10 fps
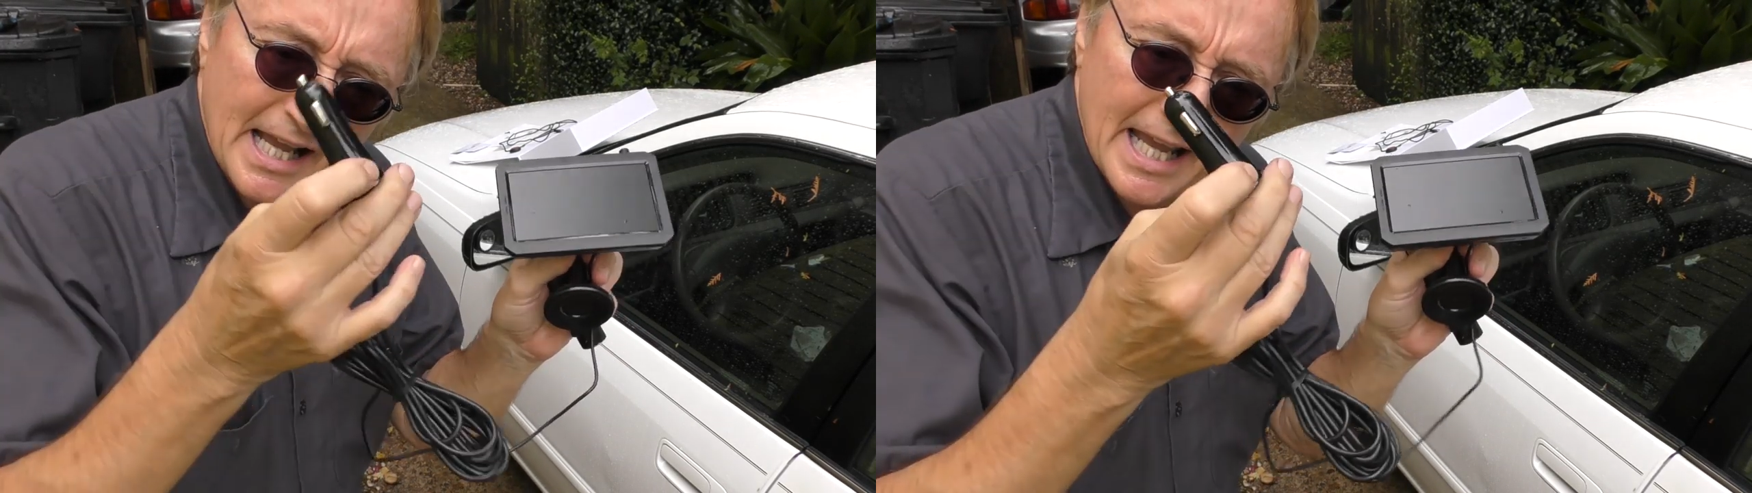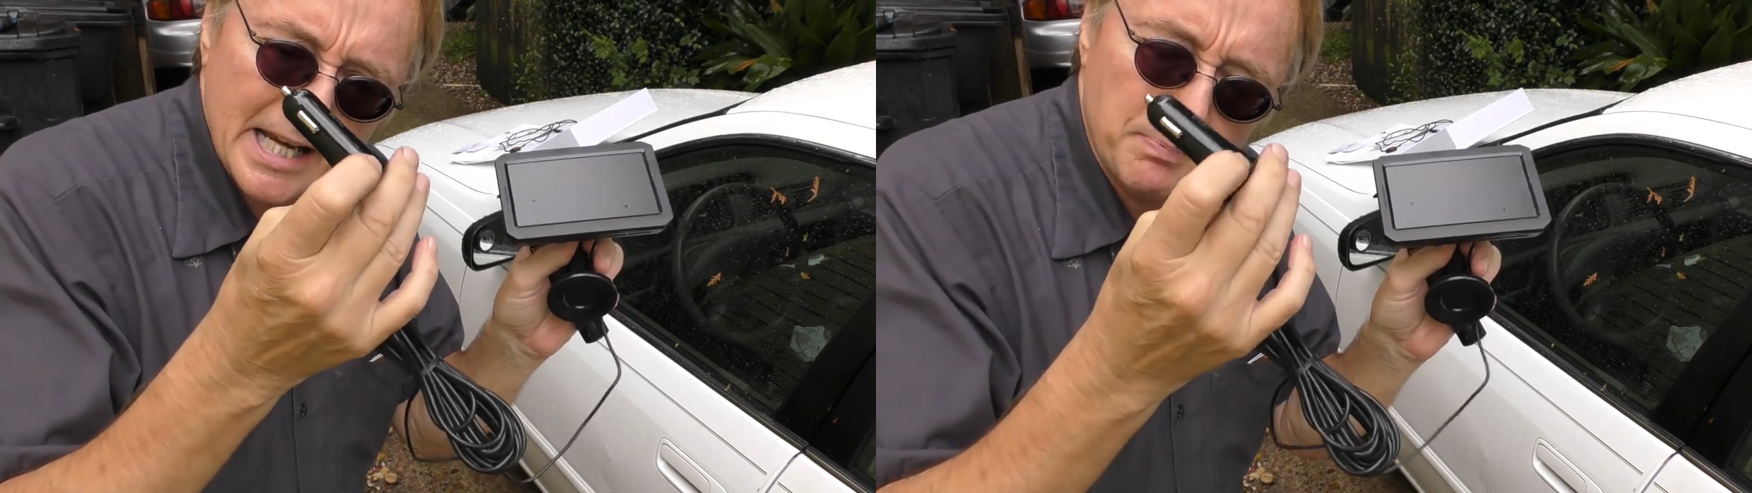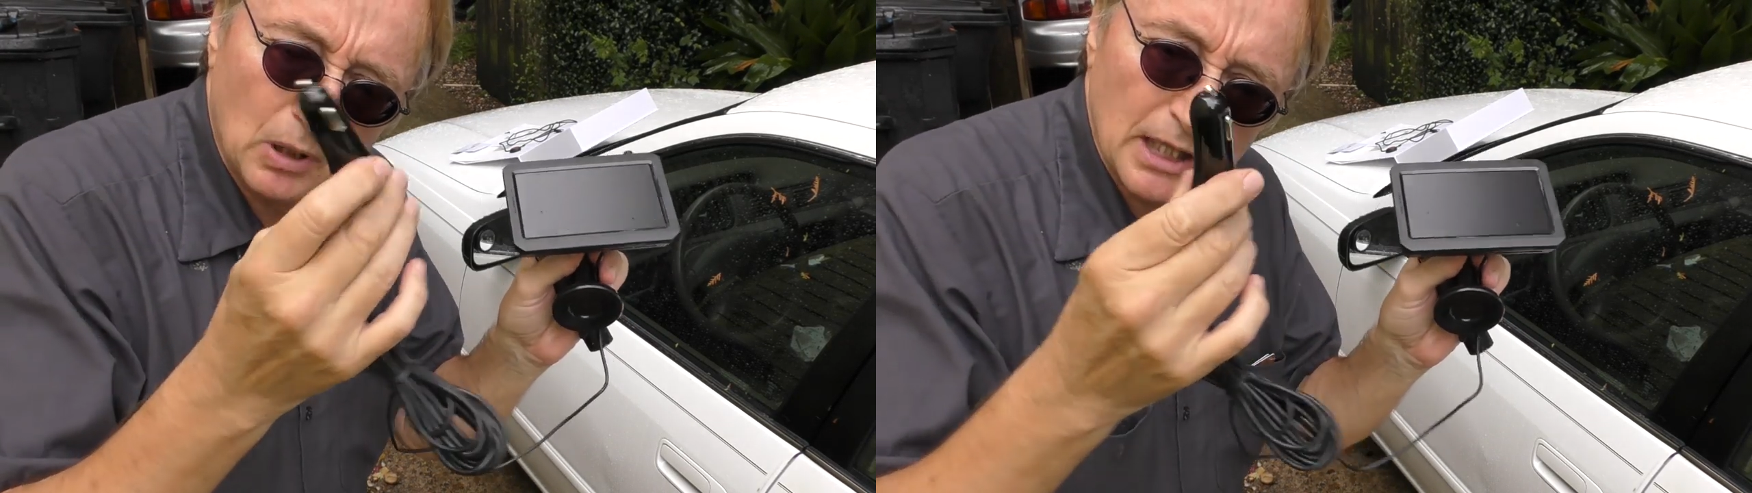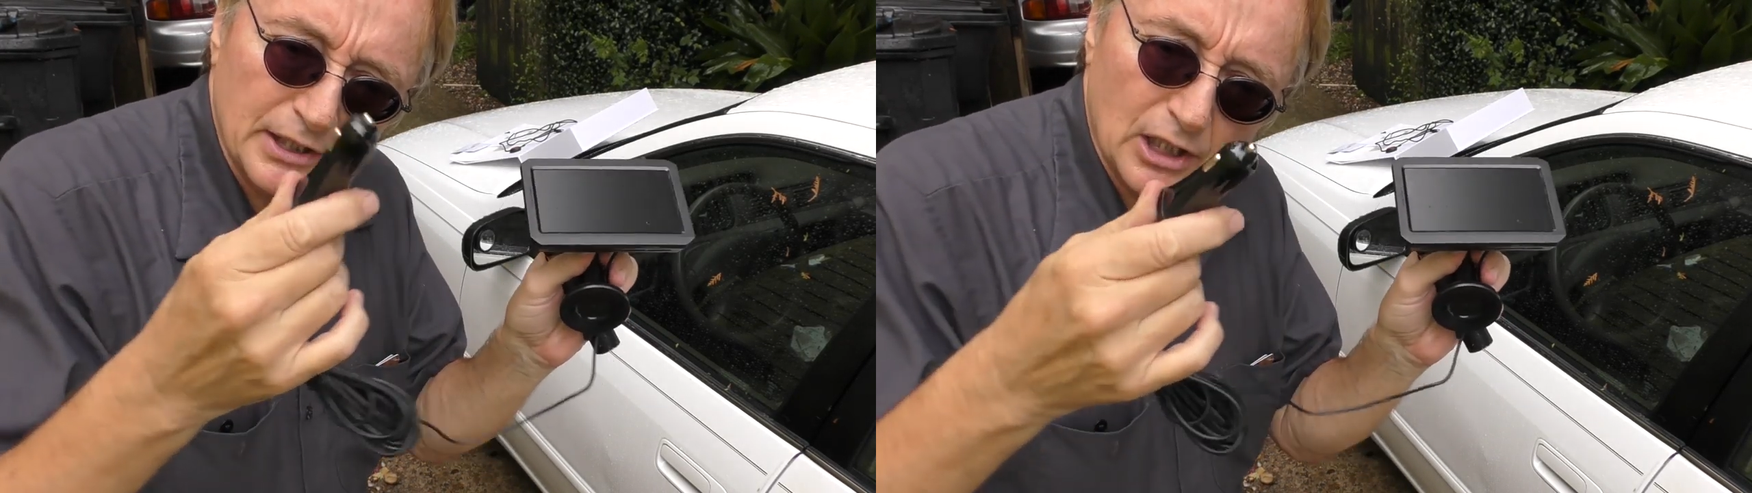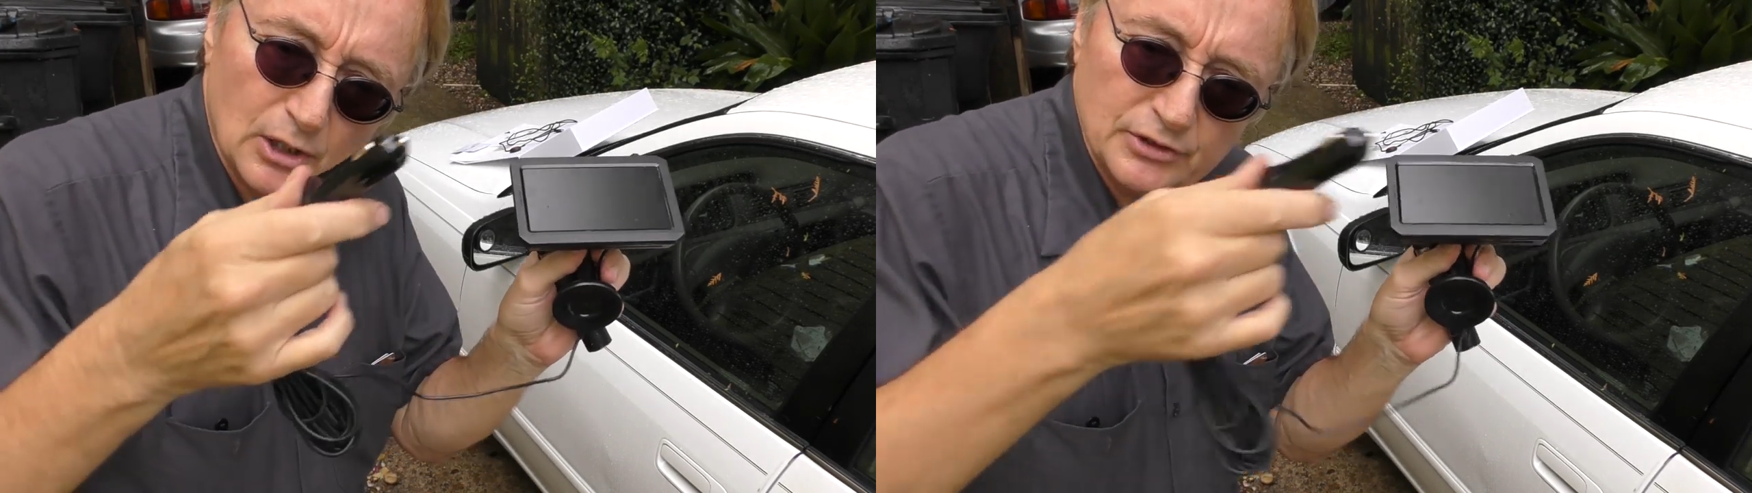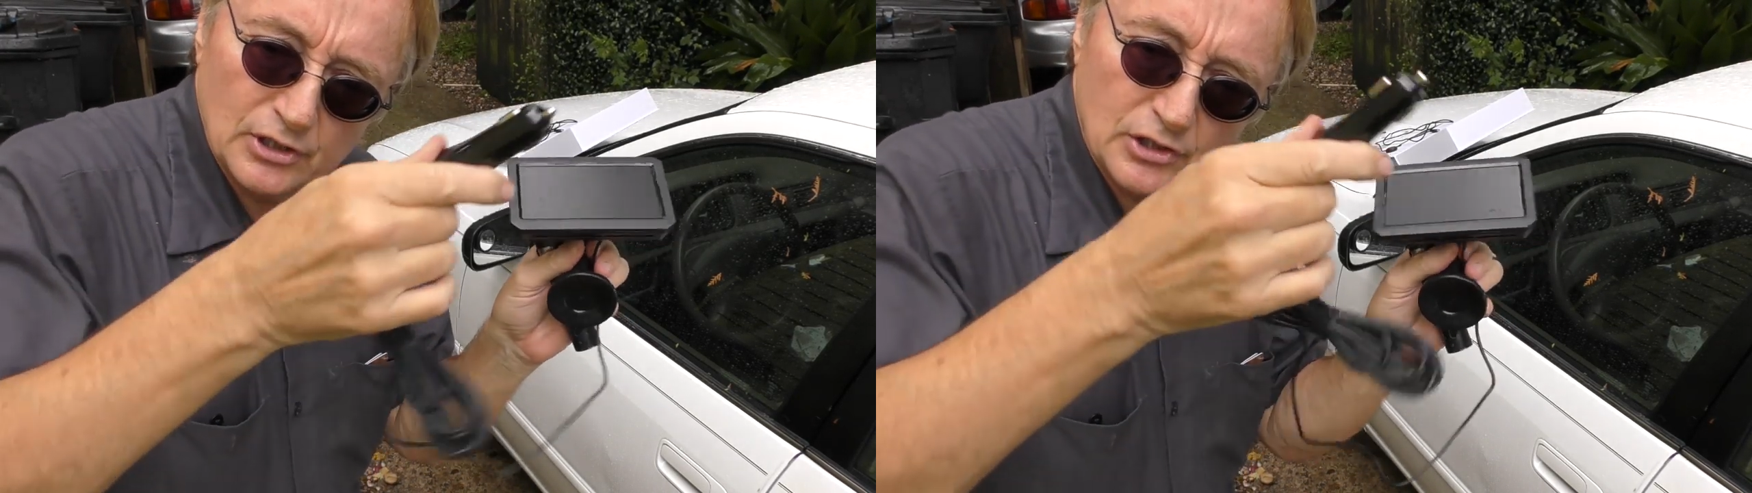and a plug that goes in your